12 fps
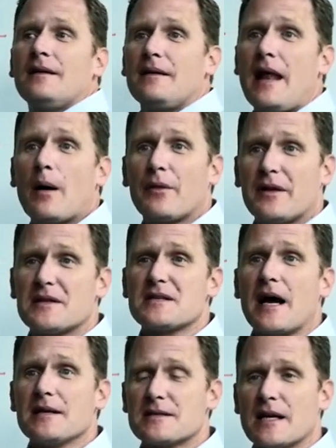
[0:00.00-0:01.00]
now in the
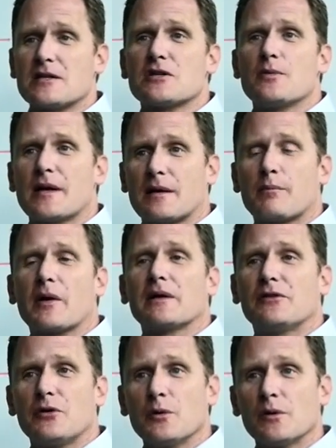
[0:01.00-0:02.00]
design stages we can
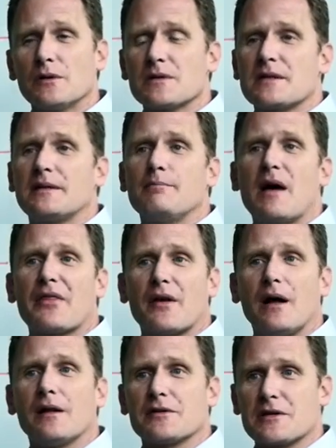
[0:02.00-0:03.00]
bring tools and
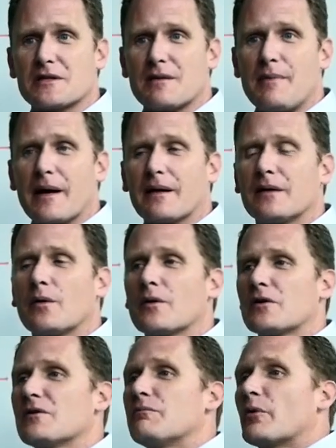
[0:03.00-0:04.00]
methodologies to bear in
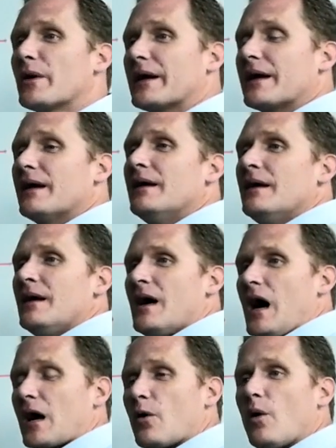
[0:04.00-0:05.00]
order to bring
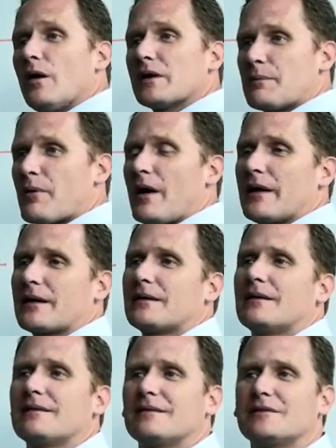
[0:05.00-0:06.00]
a quality
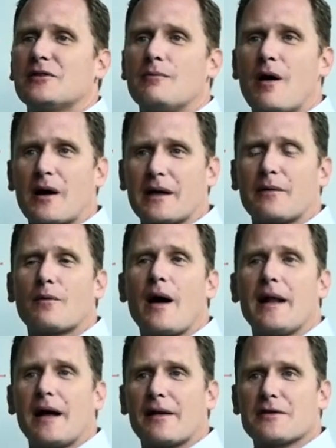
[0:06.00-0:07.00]
product to market
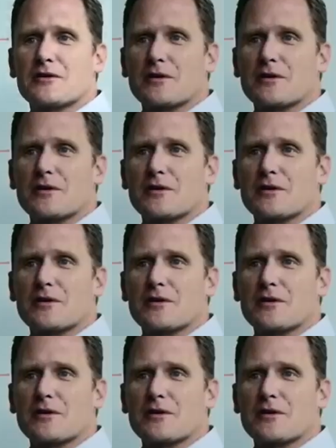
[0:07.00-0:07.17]
right out of the